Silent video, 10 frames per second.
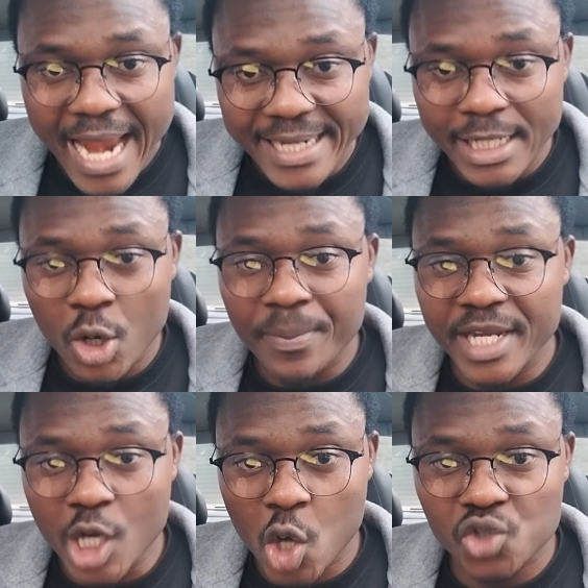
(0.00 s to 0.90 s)
ending up
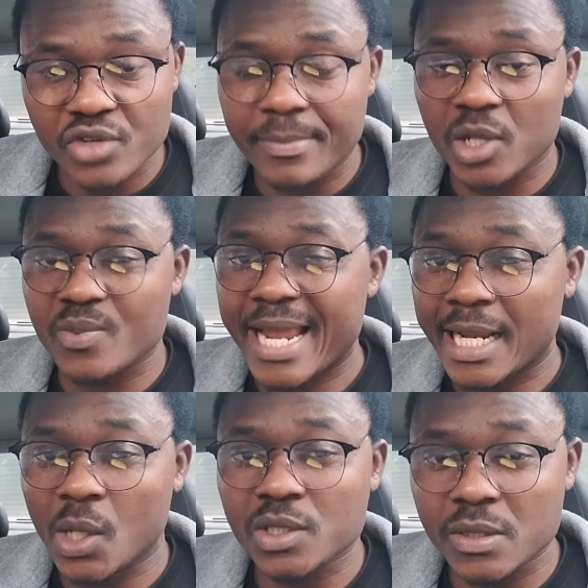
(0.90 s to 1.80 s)
in Austria, because when I
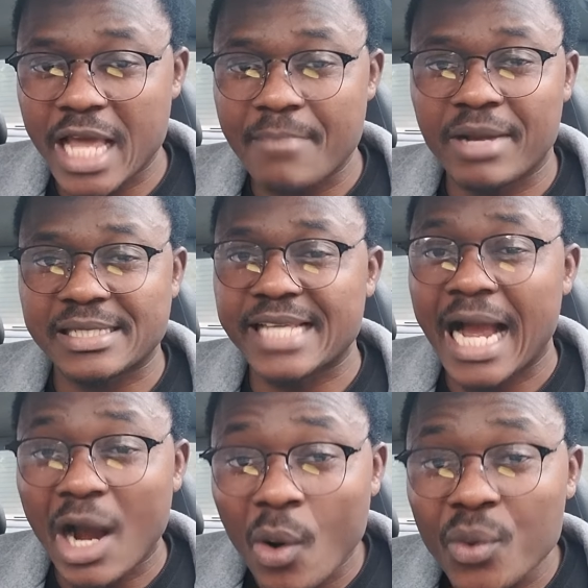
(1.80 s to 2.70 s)
got to the embassy,
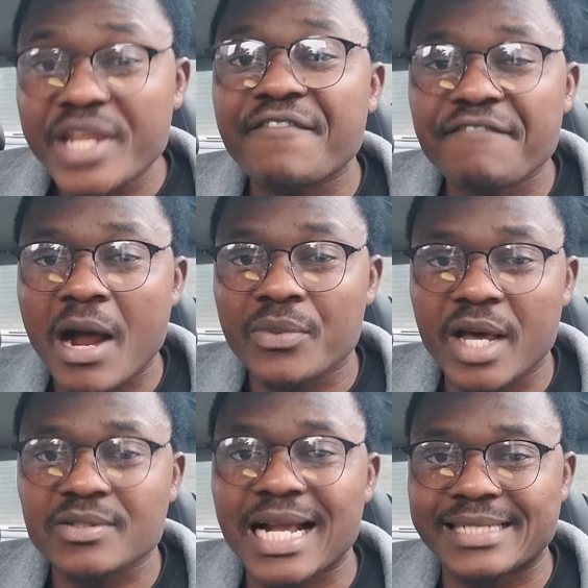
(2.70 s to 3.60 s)
I only
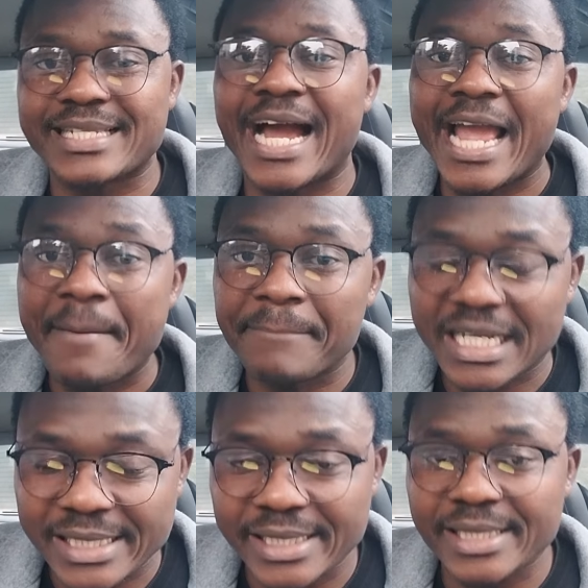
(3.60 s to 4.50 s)
found out at their
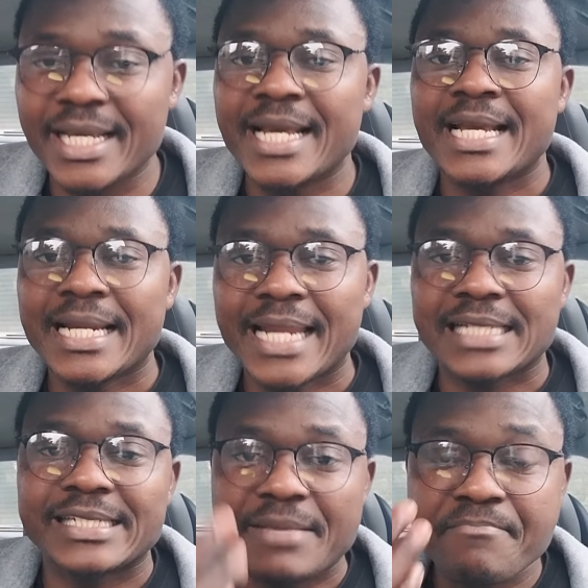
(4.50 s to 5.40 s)
embassy
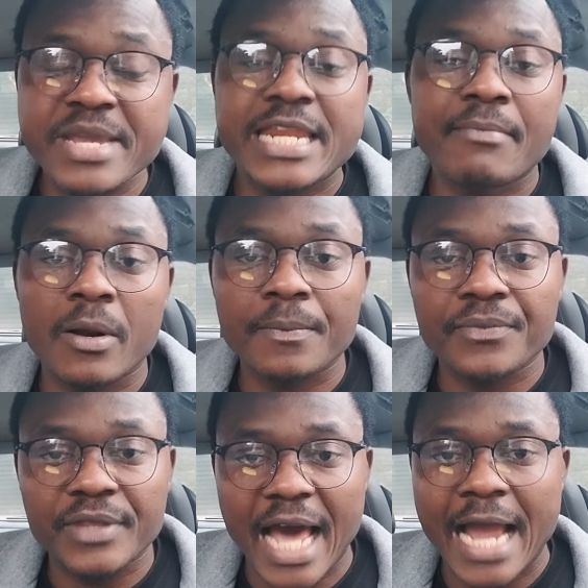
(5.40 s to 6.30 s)
that the
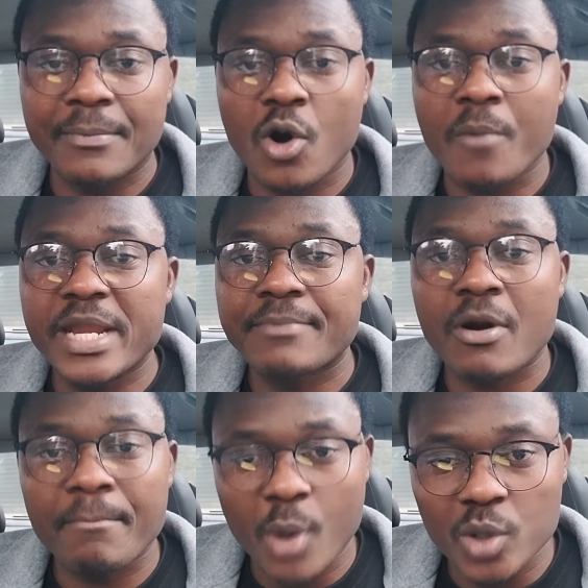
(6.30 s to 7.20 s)
minimum time or
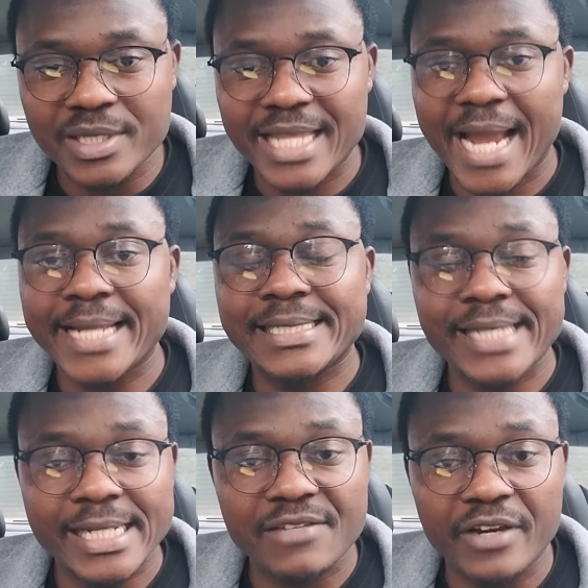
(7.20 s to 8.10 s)
minimum month that it
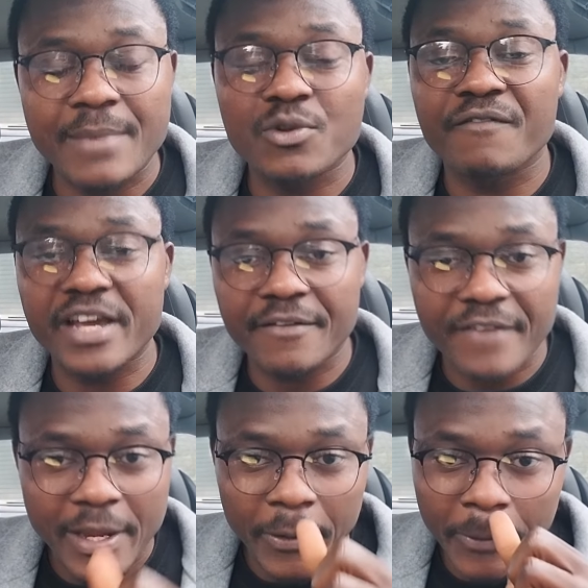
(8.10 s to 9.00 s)
takes for them to
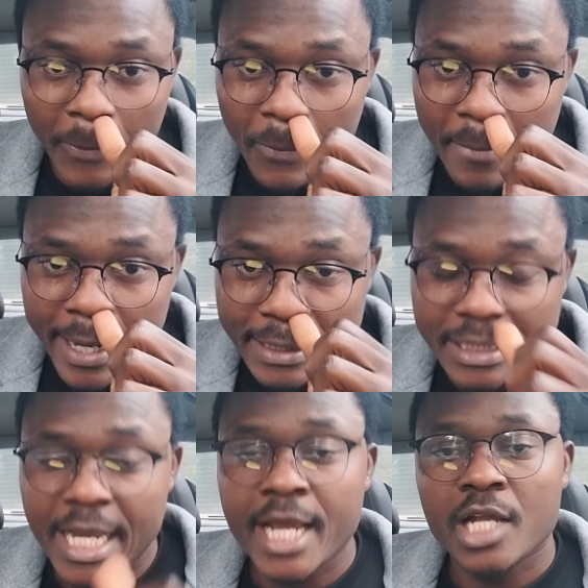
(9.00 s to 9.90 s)
verify your document